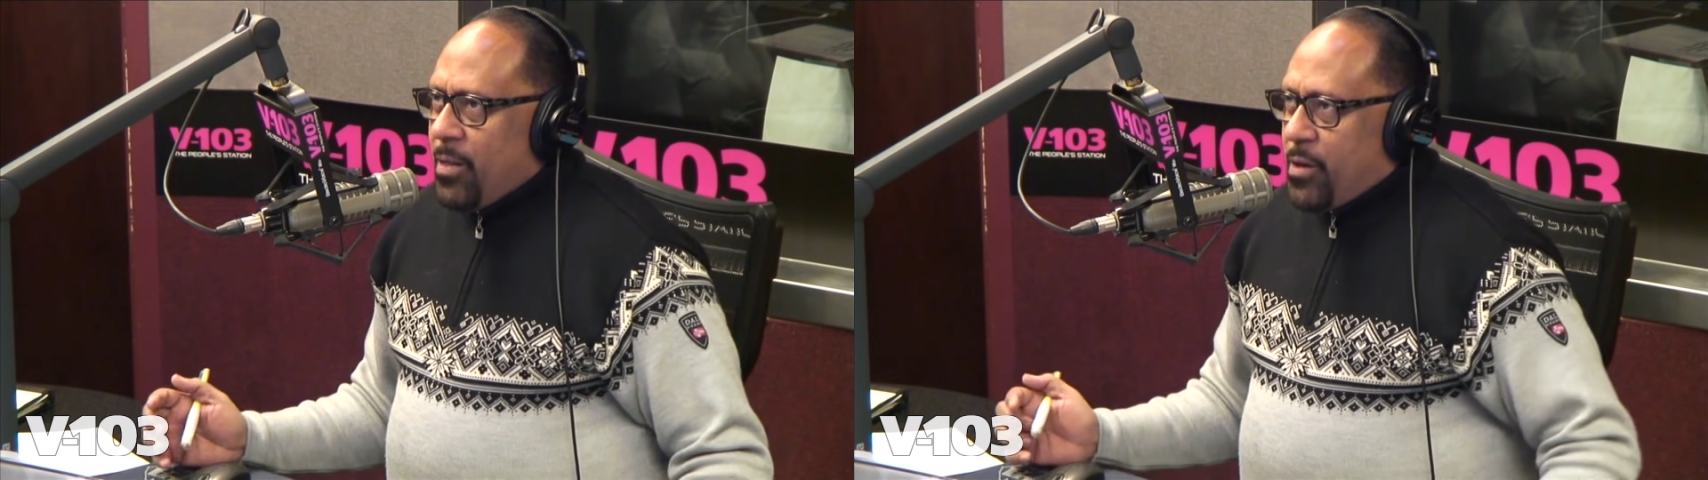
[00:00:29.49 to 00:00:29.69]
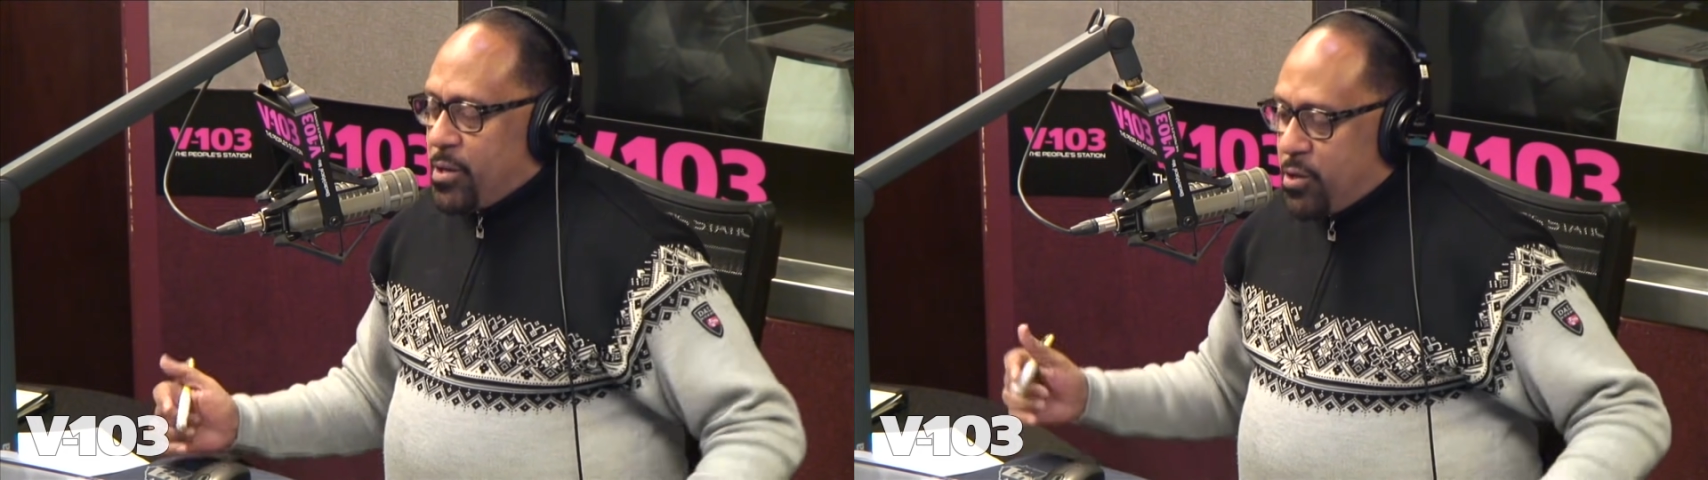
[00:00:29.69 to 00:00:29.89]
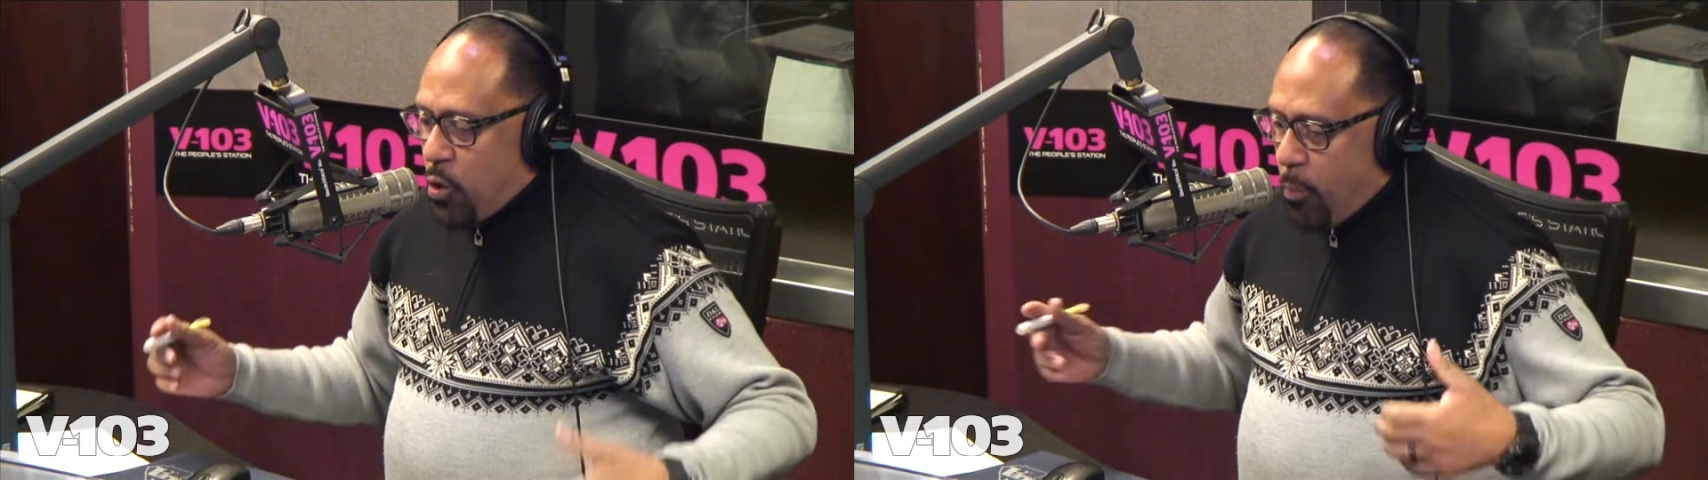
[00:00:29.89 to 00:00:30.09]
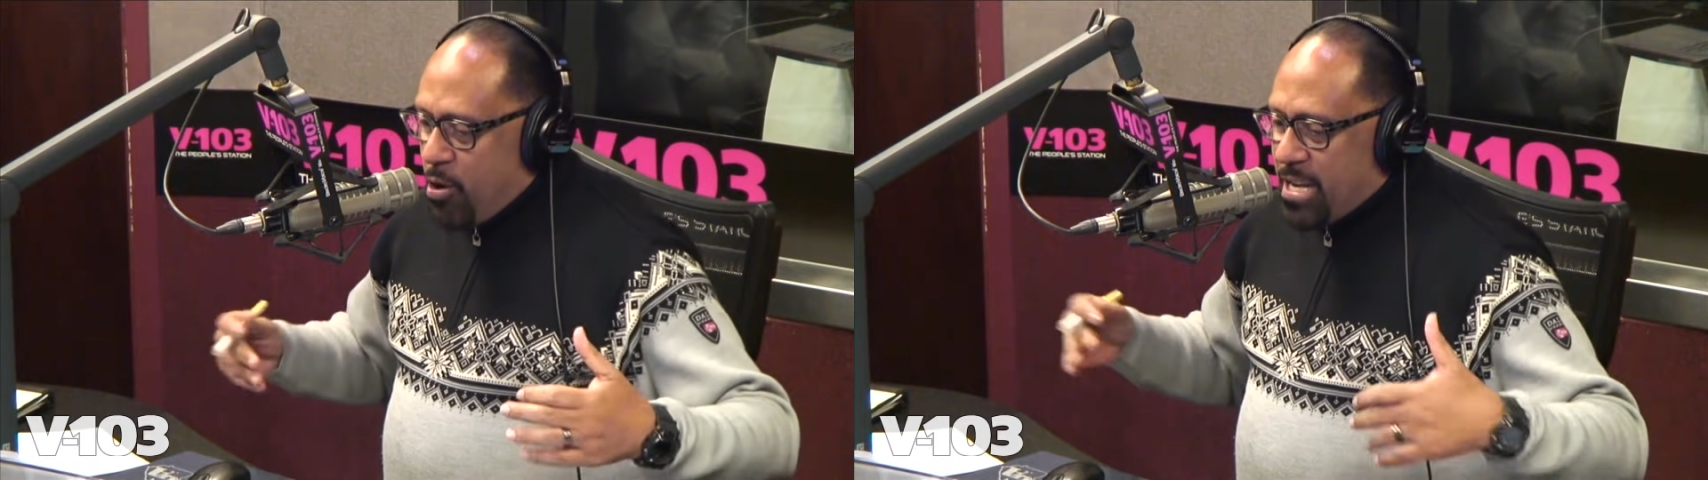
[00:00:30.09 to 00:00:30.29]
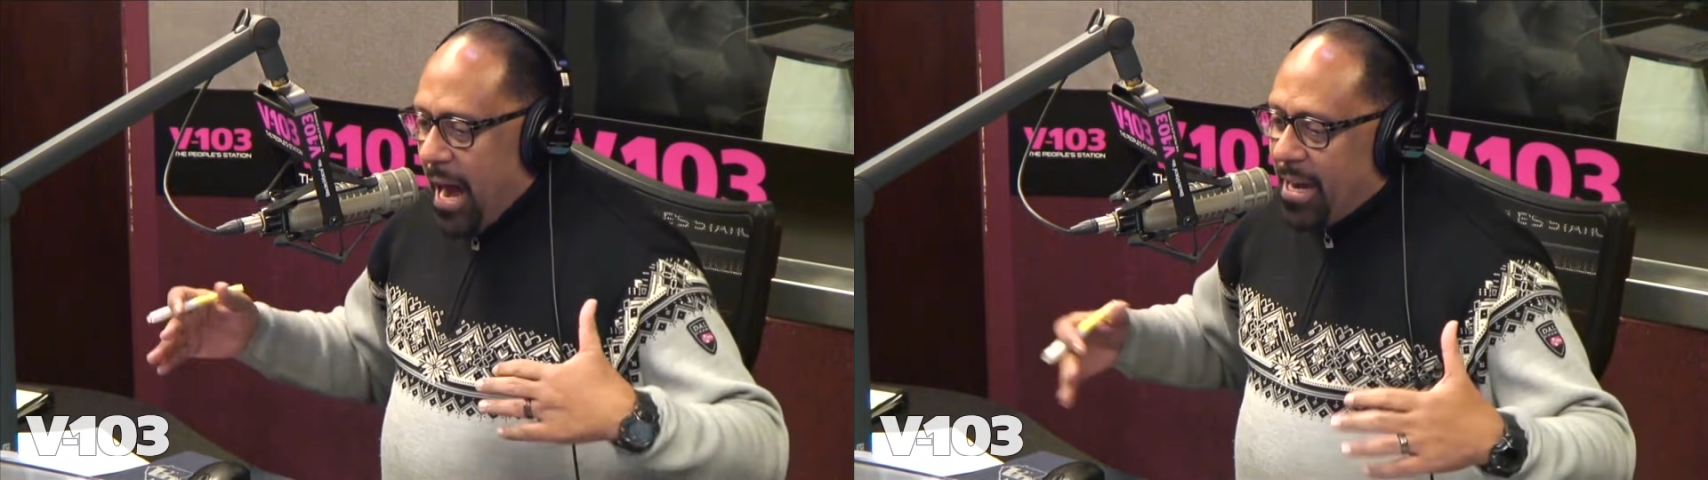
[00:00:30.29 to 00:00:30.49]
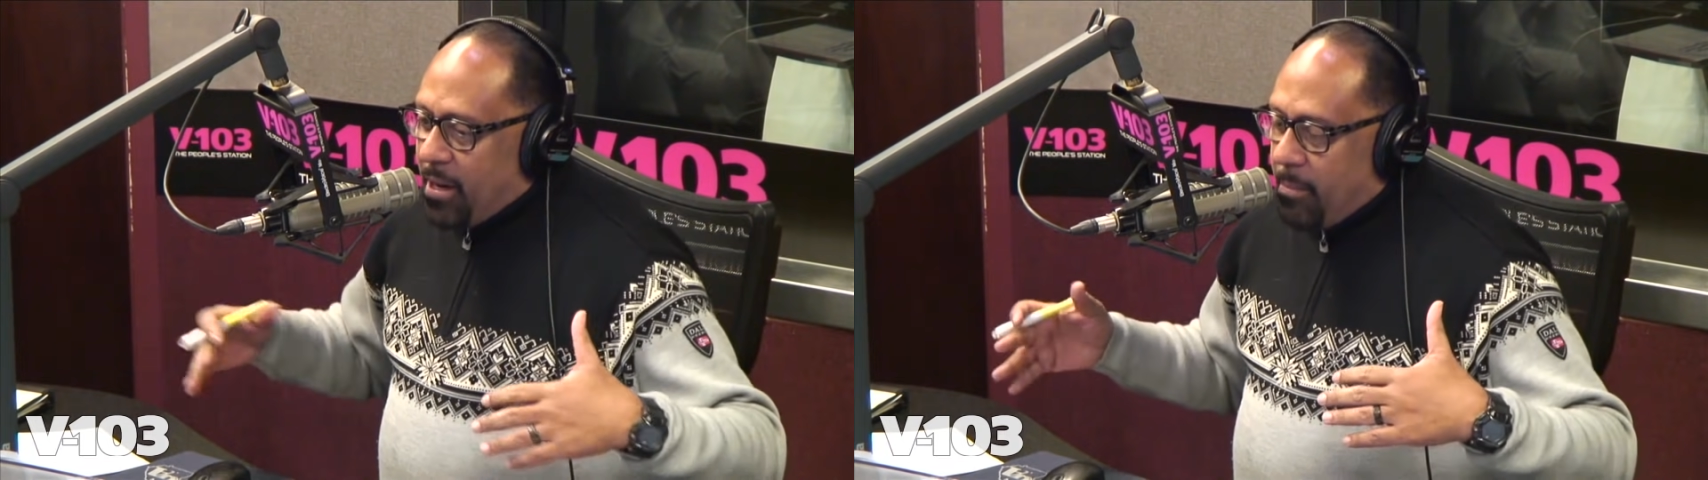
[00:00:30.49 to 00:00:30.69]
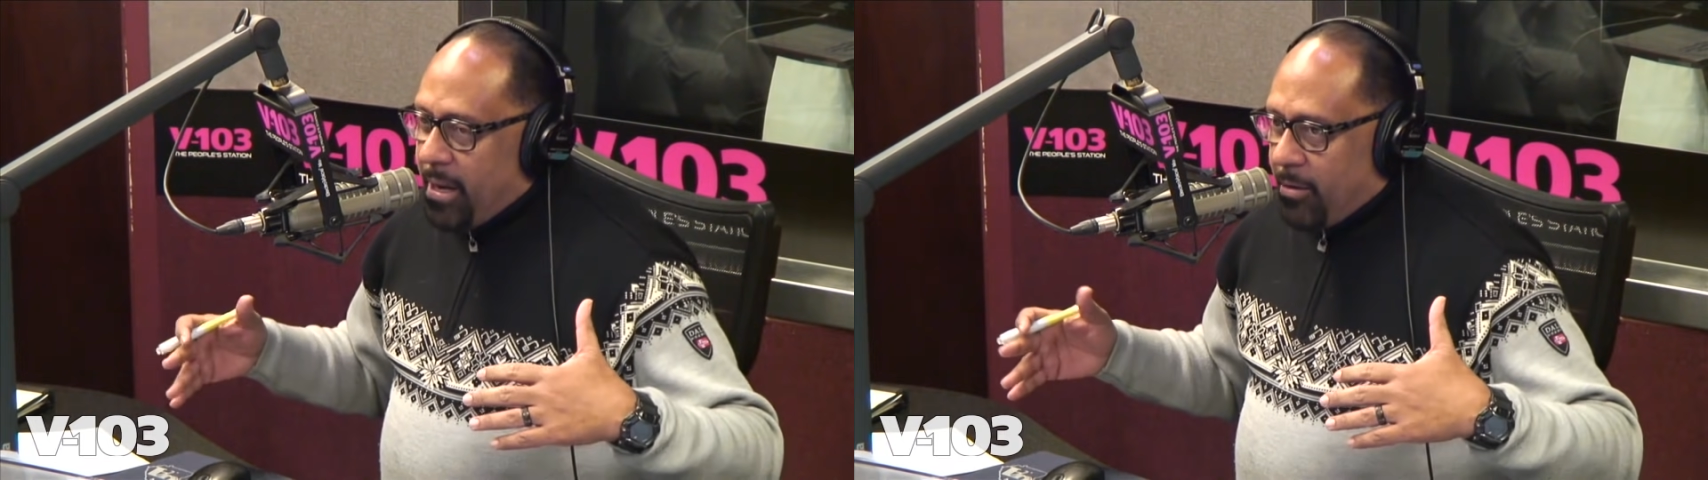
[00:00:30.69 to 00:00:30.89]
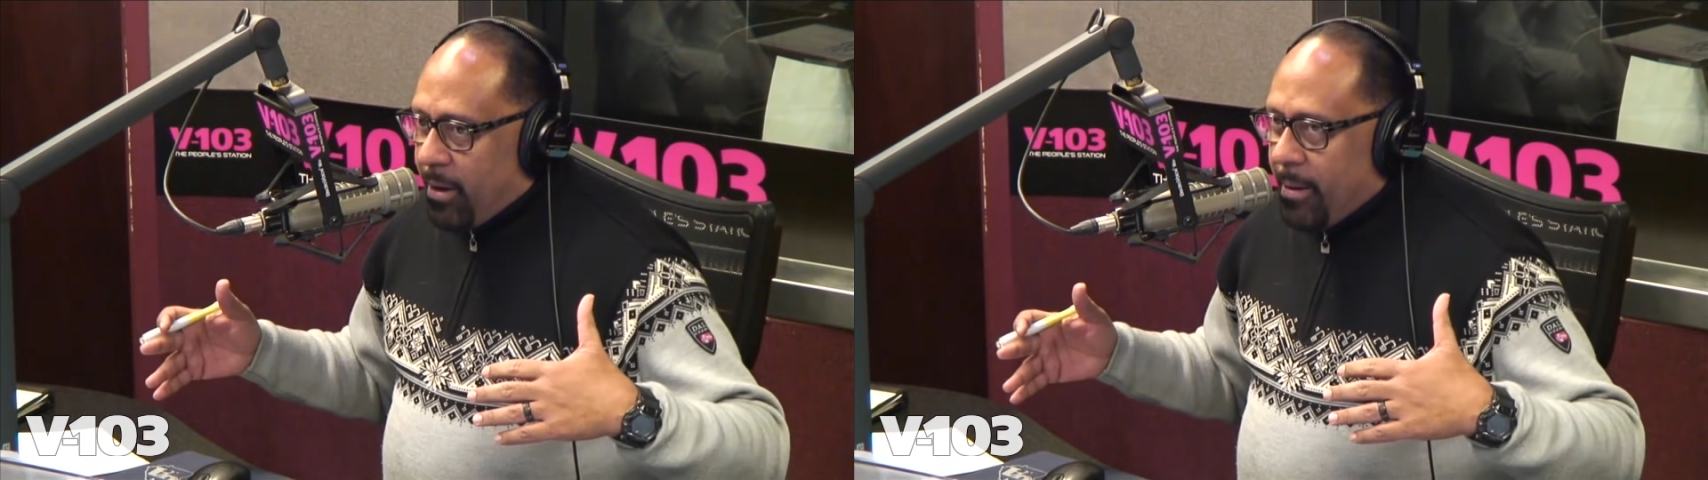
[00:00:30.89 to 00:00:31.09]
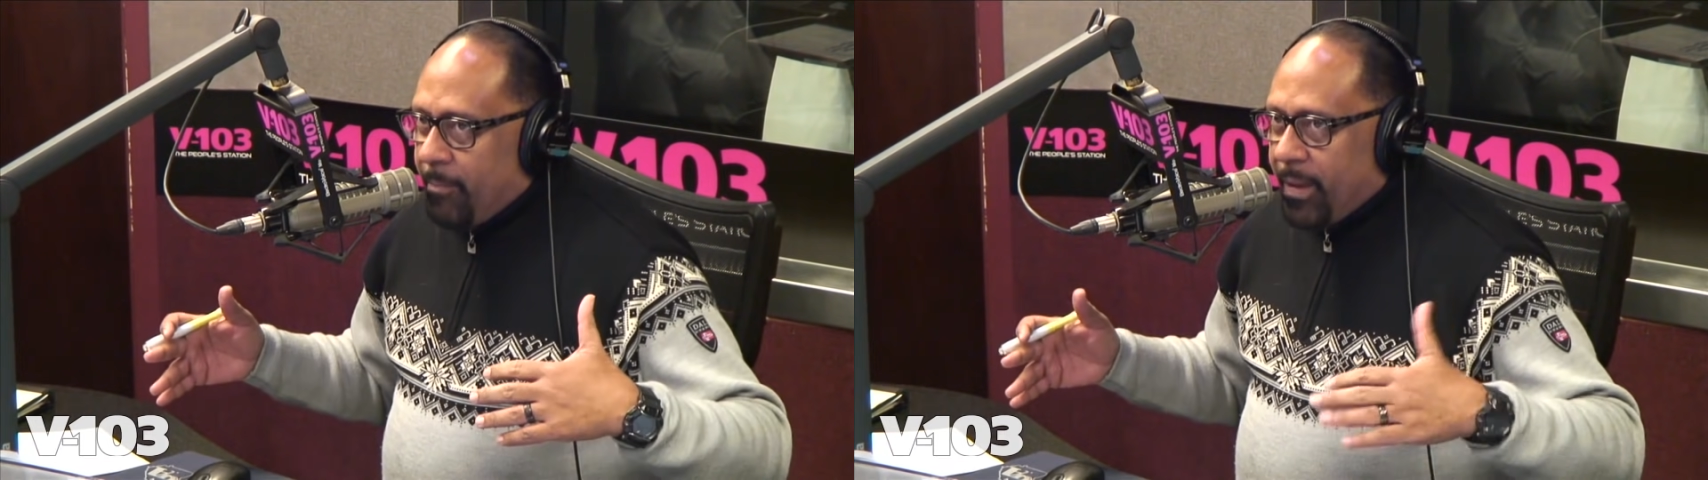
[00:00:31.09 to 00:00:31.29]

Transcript: the super documentary.